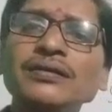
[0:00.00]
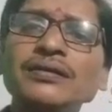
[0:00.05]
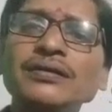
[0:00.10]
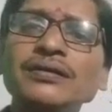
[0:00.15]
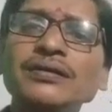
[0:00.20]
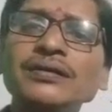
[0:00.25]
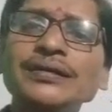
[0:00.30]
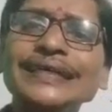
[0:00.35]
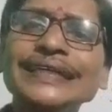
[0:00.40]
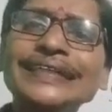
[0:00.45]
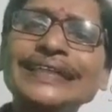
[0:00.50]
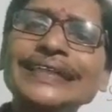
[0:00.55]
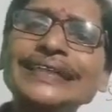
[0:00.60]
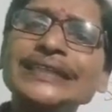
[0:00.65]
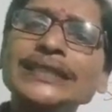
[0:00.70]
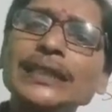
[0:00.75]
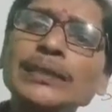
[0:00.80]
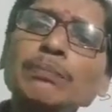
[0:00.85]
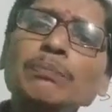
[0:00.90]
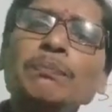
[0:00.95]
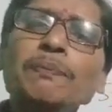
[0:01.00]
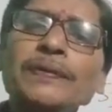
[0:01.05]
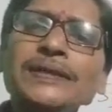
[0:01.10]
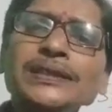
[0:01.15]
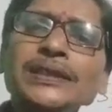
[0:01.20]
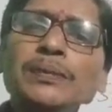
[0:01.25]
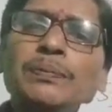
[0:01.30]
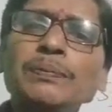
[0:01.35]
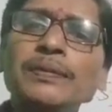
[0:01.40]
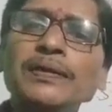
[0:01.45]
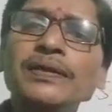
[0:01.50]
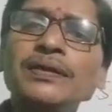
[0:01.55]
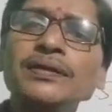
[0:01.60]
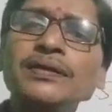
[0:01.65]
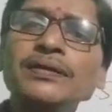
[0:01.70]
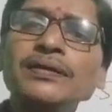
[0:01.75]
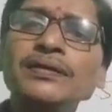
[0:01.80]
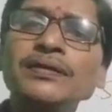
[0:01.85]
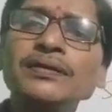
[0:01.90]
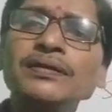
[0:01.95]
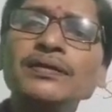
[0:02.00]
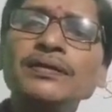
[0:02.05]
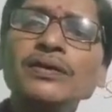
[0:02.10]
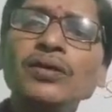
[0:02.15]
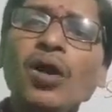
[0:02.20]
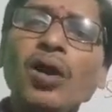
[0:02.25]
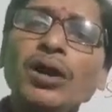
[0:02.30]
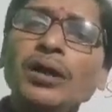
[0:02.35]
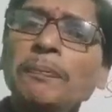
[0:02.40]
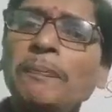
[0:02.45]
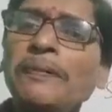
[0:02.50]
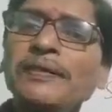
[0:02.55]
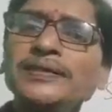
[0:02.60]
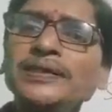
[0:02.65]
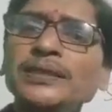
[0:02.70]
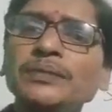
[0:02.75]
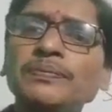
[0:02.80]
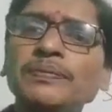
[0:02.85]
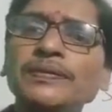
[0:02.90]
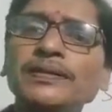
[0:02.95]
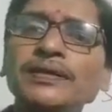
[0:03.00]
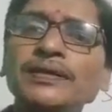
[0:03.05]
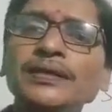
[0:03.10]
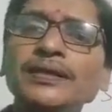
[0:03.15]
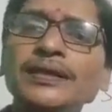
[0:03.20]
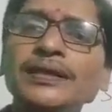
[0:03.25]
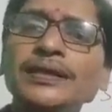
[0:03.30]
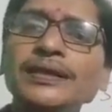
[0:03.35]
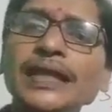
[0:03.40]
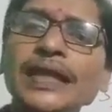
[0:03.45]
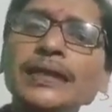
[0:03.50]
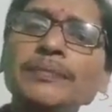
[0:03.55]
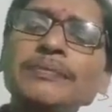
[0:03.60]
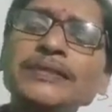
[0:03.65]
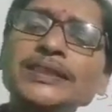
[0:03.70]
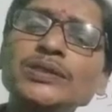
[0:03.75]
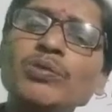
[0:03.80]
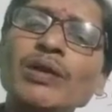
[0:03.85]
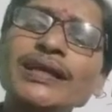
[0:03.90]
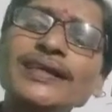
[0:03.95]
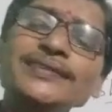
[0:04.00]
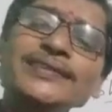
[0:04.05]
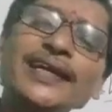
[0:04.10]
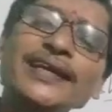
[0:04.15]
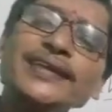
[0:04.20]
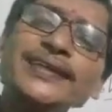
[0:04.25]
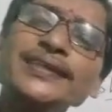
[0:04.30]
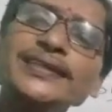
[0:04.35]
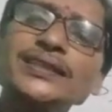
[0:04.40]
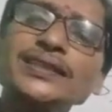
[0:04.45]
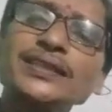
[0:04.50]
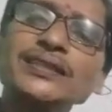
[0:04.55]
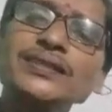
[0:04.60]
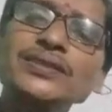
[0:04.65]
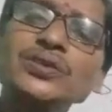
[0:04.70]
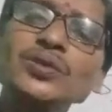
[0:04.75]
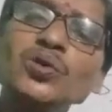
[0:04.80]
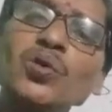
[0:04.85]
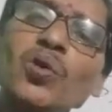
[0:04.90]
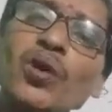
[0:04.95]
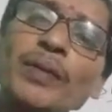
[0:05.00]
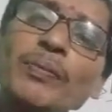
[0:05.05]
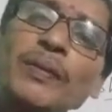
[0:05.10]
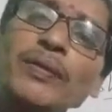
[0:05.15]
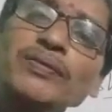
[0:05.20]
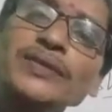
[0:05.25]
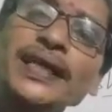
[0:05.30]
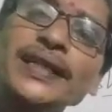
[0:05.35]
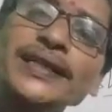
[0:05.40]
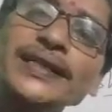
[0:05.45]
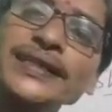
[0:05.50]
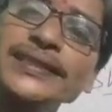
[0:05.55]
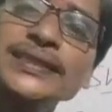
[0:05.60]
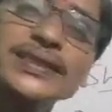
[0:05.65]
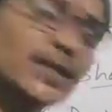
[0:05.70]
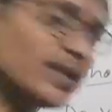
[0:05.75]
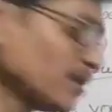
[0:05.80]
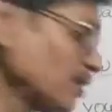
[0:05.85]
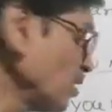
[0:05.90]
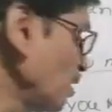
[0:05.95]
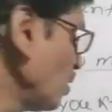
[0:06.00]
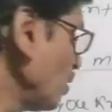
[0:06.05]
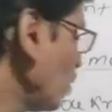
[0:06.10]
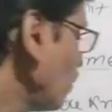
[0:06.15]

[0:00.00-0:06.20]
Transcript: It is impossible, not possible. That means what is the reason. To know about the reason, we